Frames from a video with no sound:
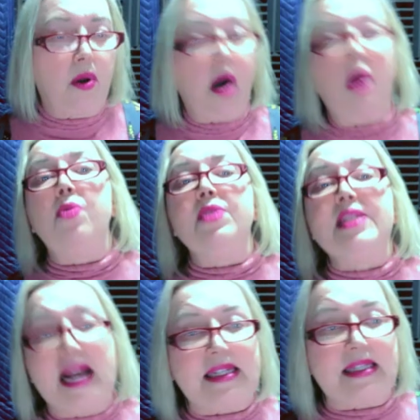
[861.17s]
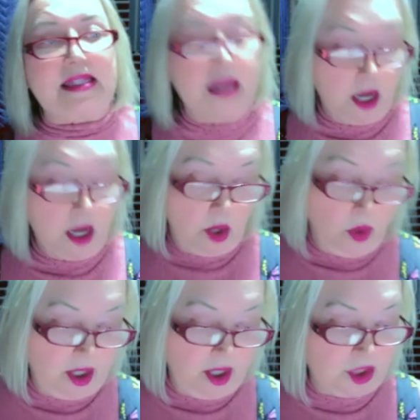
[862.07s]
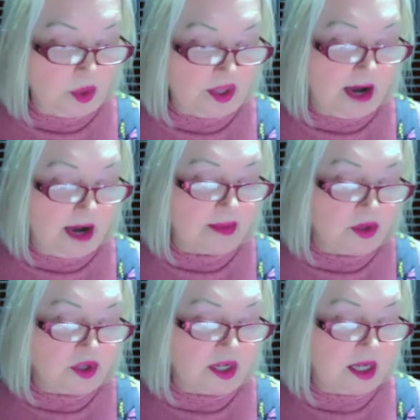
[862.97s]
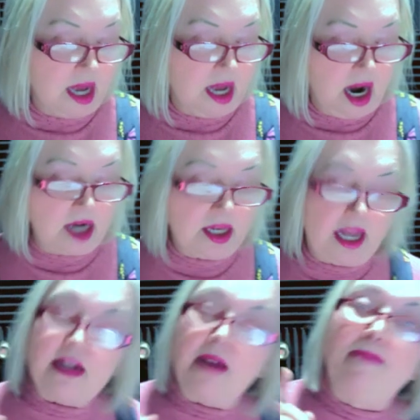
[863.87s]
Oh, yes, words without music are like a